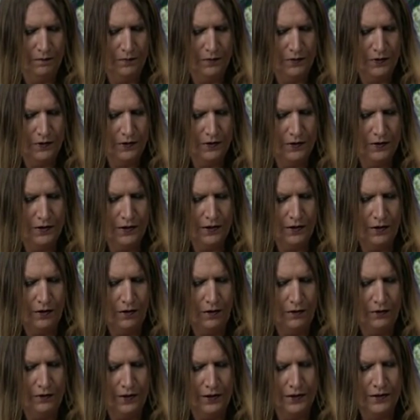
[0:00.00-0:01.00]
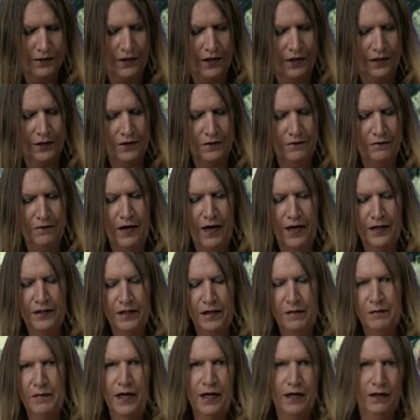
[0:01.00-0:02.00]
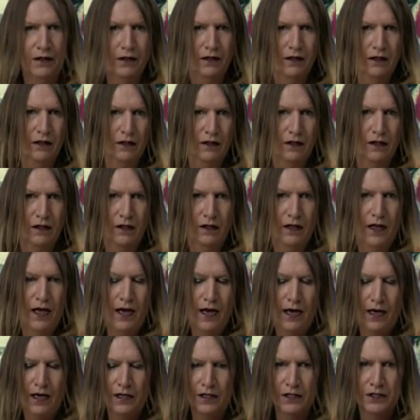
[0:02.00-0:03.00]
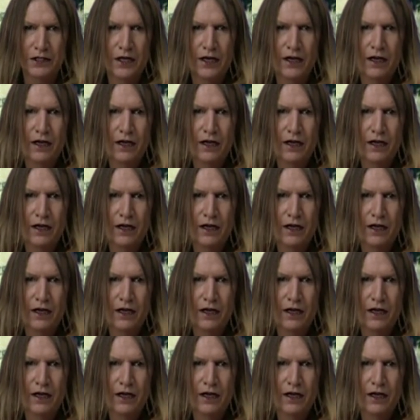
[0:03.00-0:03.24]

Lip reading: see all these things. In fact, I made a little collage